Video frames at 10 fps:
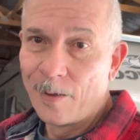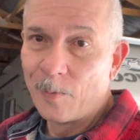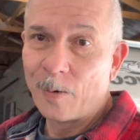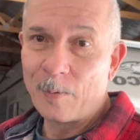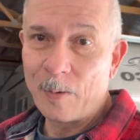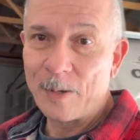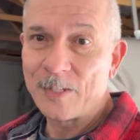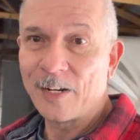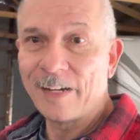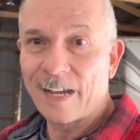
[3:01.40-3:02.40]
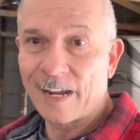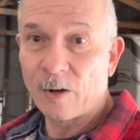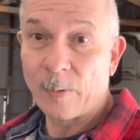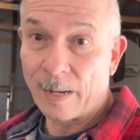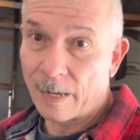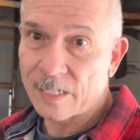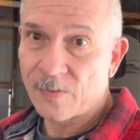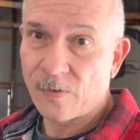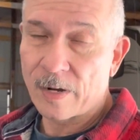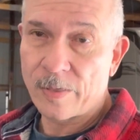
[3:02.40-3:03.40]
When we went to the dyno, we lost
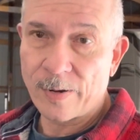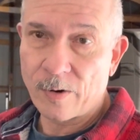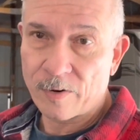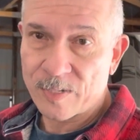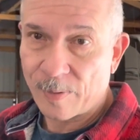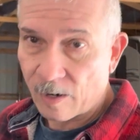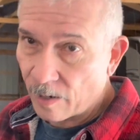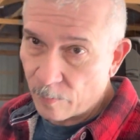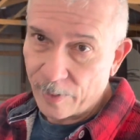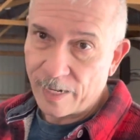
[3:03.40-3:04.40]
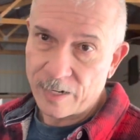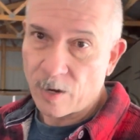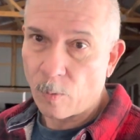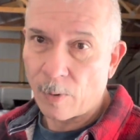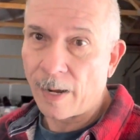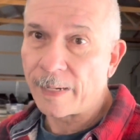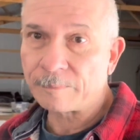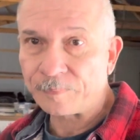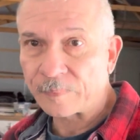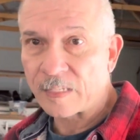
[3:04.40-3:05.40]
43 horsepower and we didn't know why.
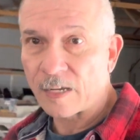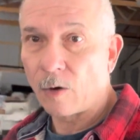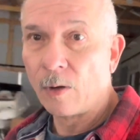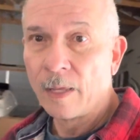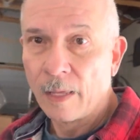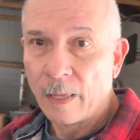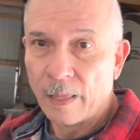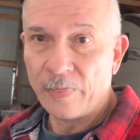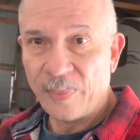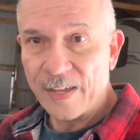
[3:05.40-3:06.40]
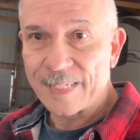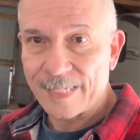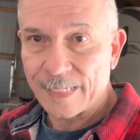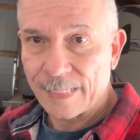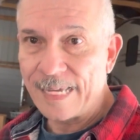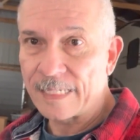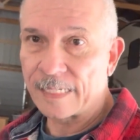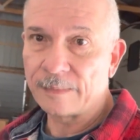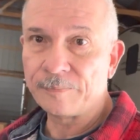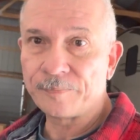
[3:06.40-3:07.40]
So this season,